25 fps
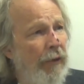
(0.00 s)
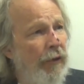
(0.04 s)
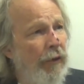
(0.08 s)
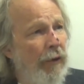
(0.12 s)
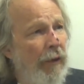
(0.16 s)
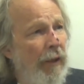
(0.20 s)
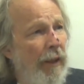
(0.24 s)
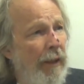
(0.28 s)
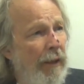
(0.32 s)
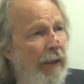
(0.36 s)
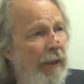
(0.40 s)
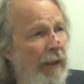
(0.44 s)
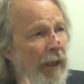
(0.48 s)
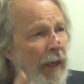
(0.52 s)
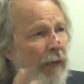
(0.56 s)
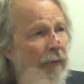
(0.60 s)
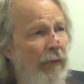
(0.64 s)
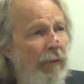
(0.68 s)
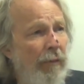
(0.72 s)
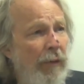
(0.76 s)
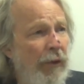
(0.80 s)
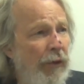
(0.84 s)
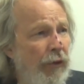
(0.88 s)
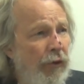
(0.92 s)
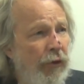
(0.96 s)
So, like,
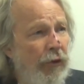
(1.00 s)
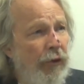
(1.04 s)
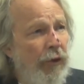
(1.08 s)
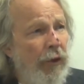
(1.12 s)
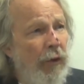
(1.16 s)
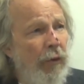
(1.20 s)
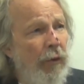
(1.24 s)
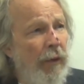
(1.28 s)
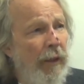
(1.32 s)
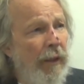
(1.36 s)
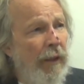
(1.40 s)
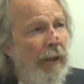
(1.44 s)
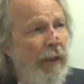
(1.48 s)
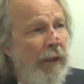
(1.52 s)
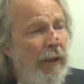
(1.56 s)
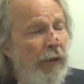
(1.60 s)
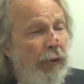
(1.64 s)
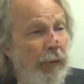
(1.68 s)
government's doing,